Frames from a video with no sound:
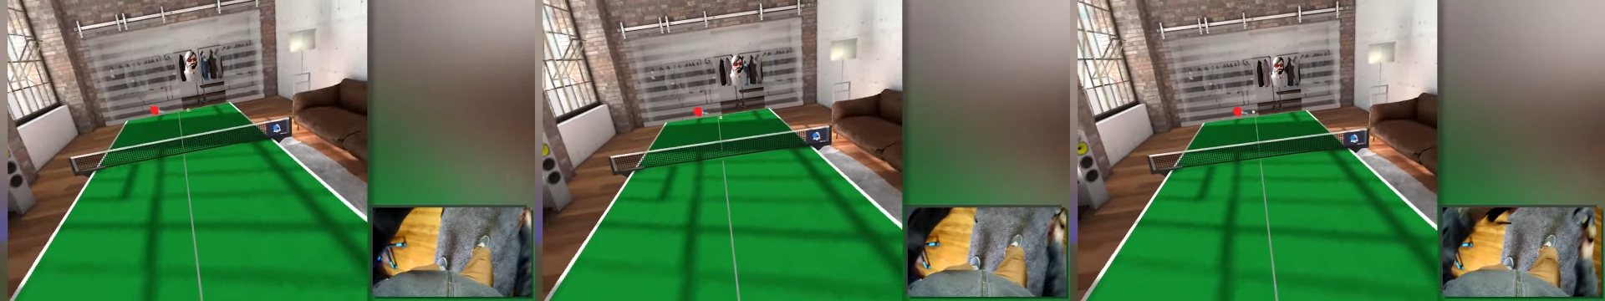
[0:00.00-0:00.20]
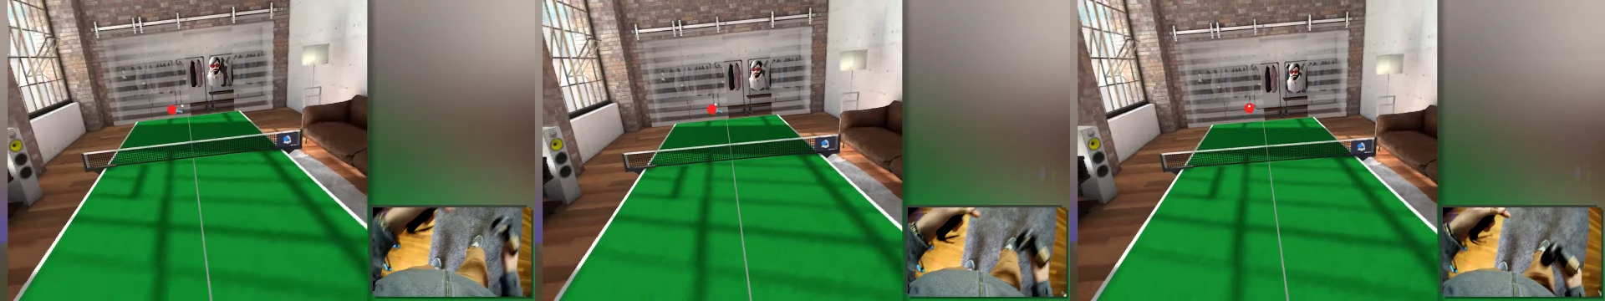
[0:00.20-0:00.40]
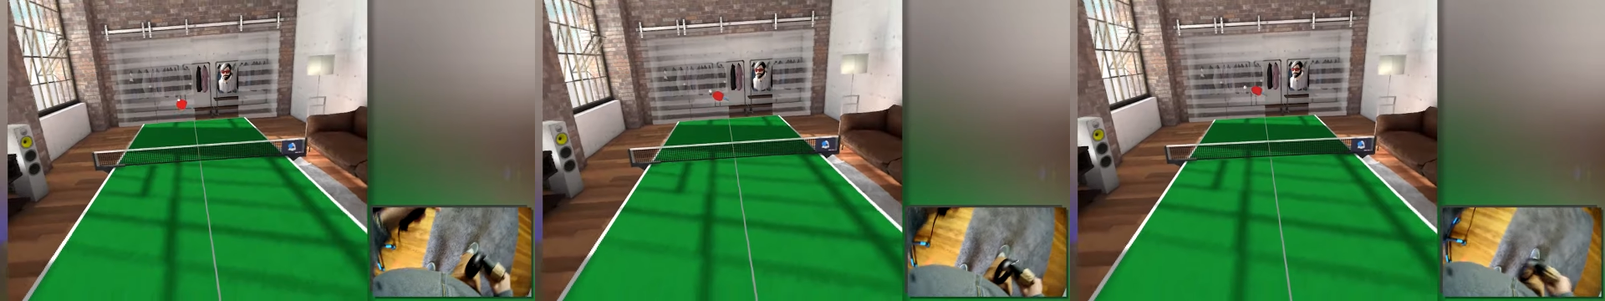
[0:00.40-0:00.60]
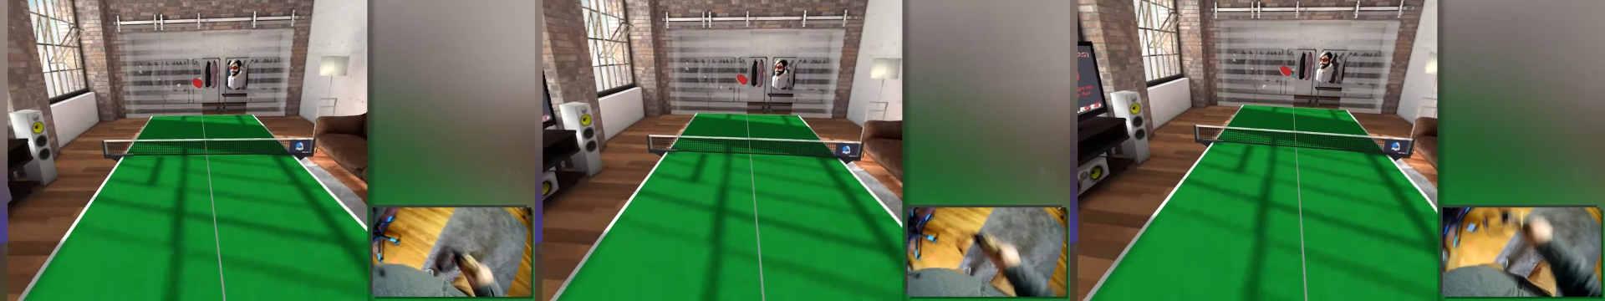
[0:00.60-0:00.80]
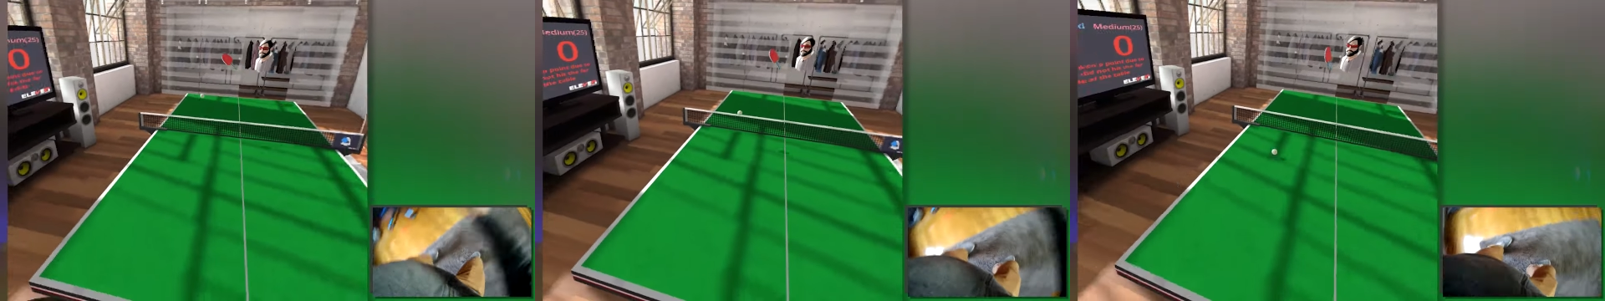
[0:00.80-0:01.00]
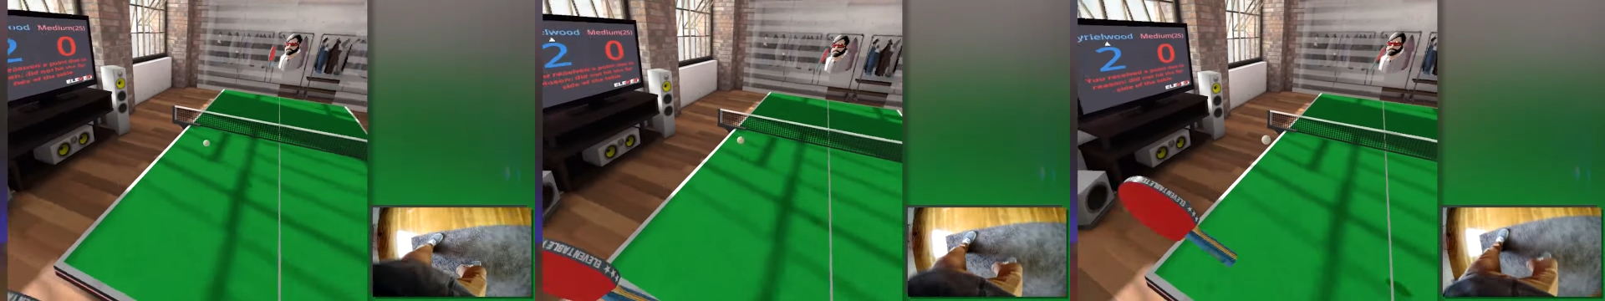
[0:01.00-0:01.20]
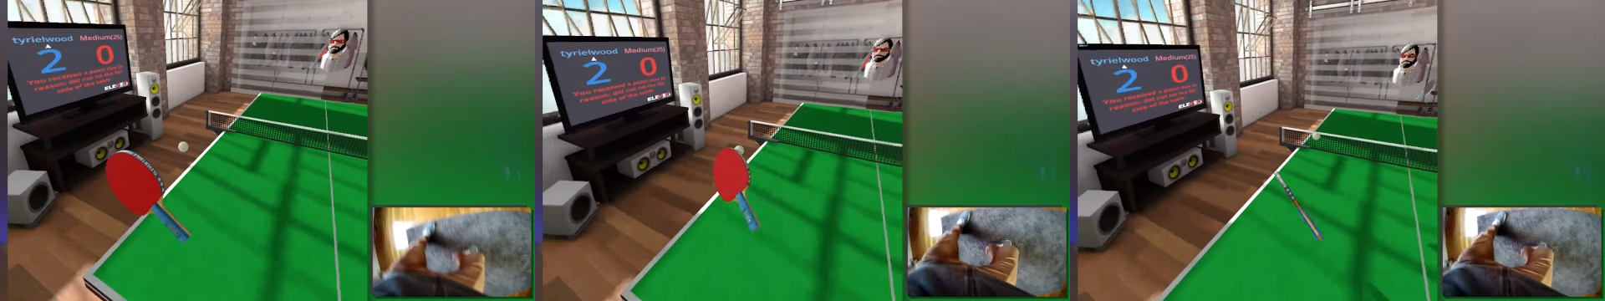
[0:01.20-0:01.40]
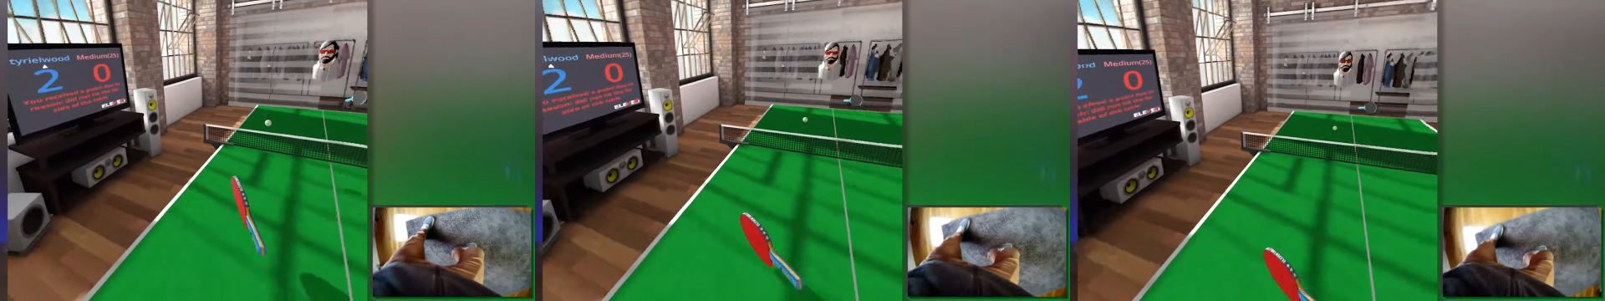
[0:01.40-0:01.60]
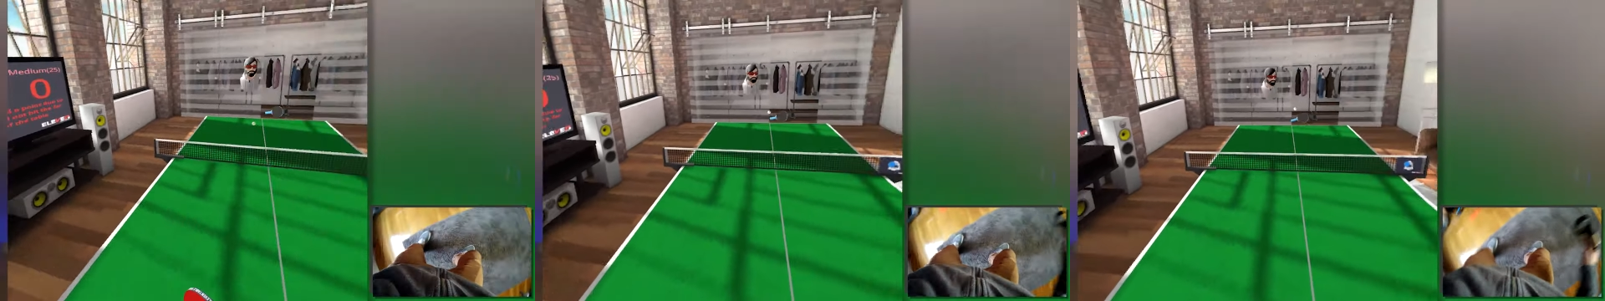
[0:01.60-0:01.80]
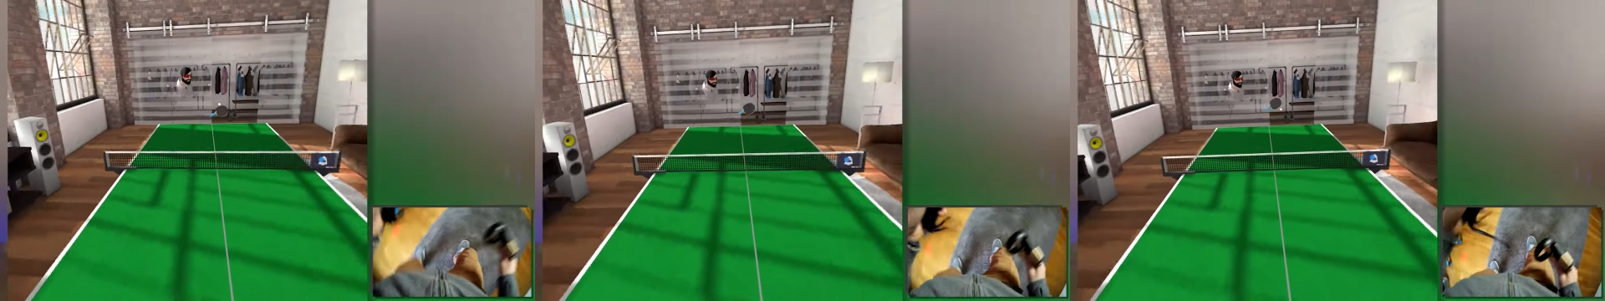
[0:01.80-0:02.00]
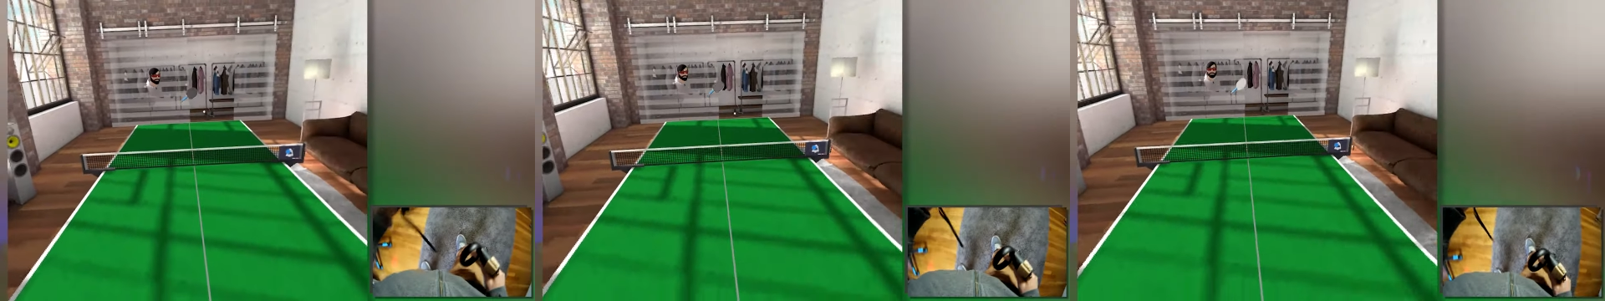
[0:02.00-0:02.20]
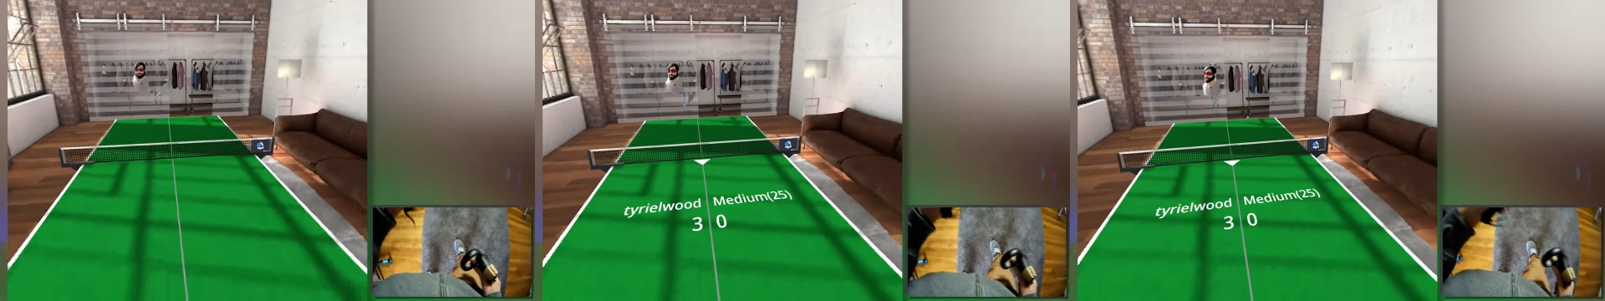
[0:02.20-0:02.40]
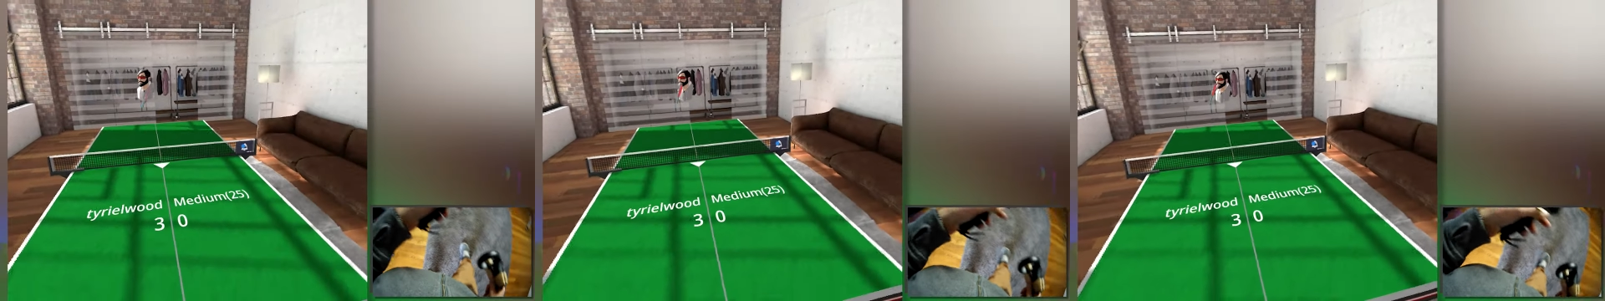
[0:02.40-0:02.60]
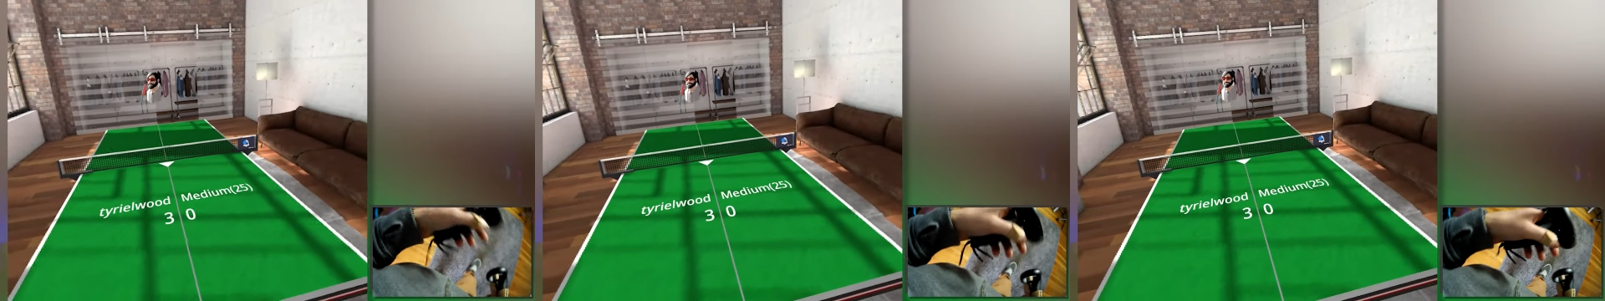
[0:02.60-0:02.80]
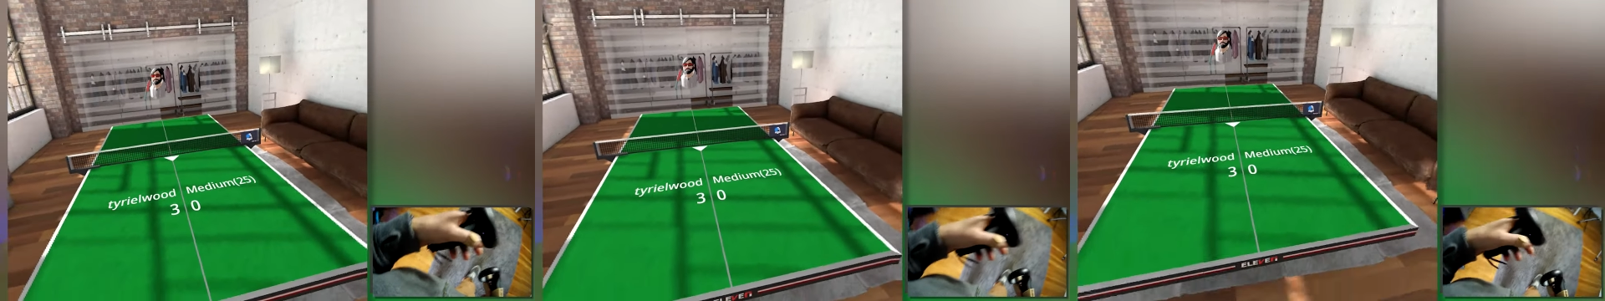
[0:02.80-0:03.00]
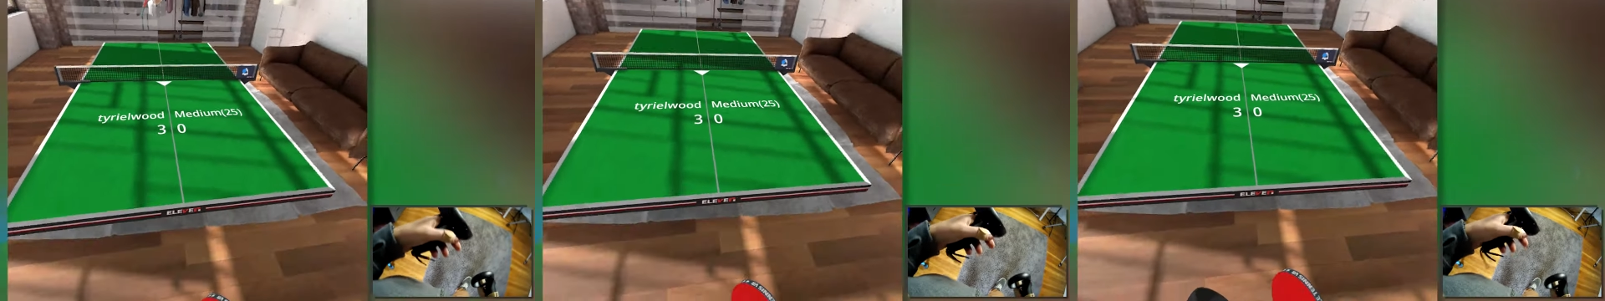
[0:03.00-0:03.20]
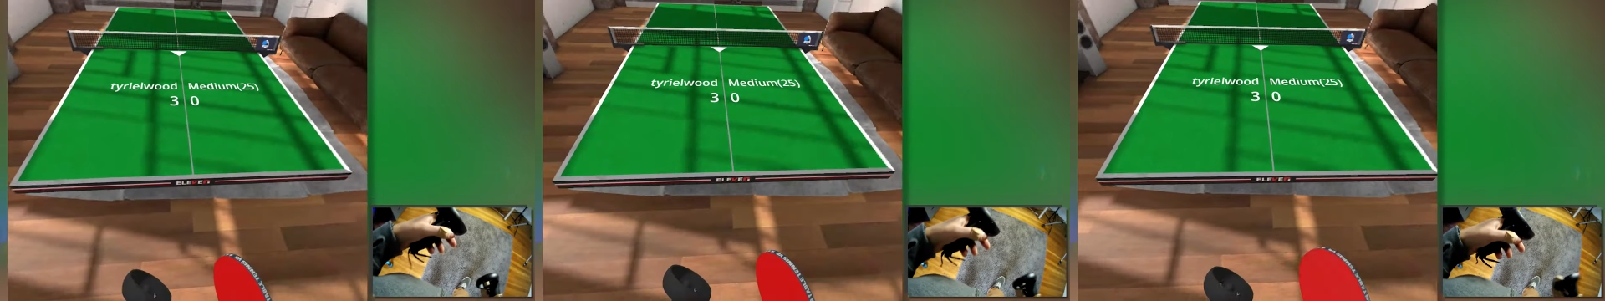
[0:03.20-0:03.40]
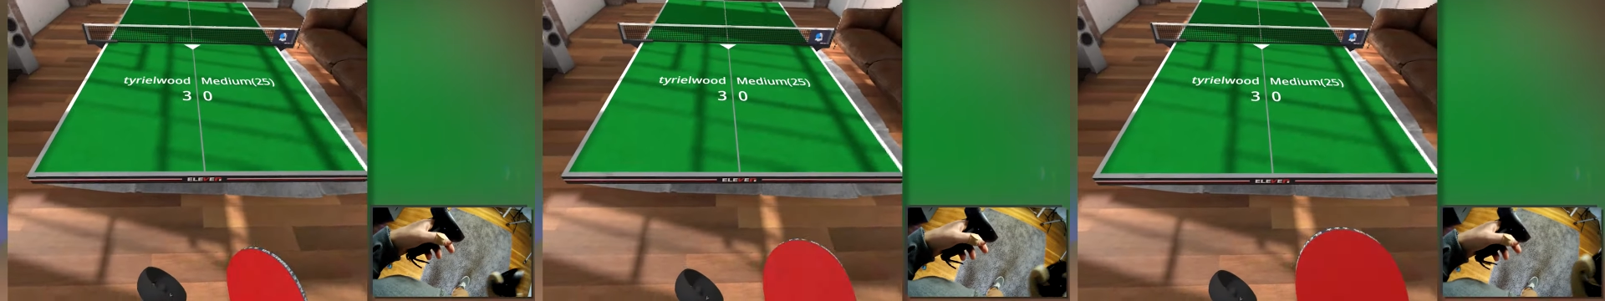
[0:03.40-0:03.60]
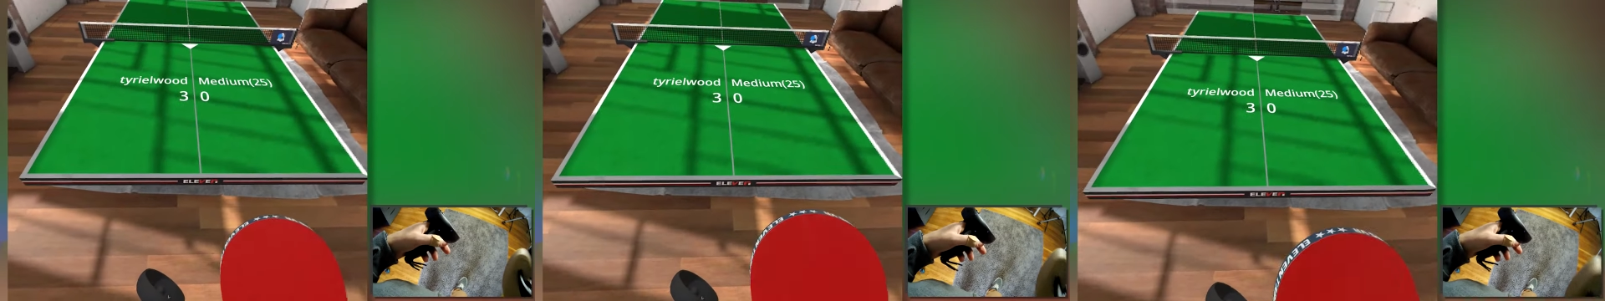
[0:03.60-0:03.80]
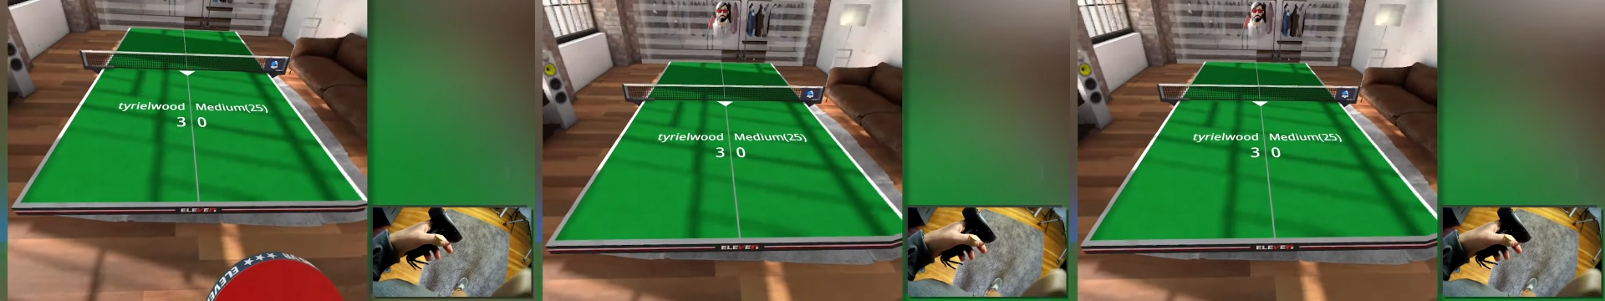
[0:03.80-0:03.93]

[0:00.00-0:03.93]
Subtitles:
Nobody's mouth can be seen.